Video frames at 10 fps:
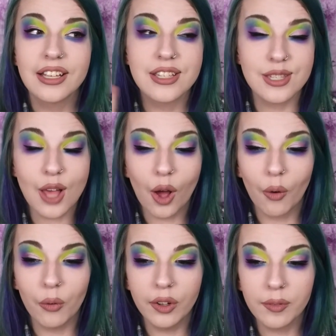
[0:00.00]

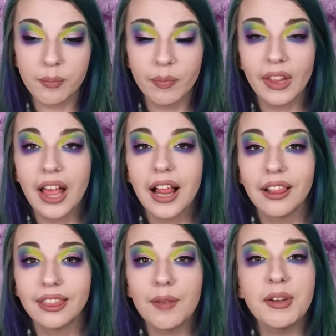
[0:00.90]
So
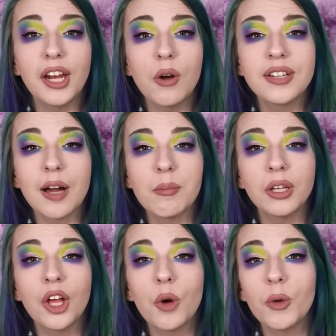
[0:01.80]
let me know down
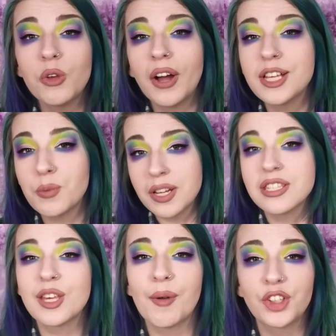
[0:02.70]
below what you guys want
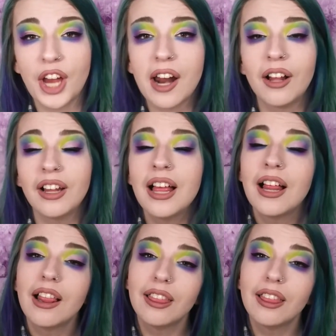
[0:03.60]
to see on my channel.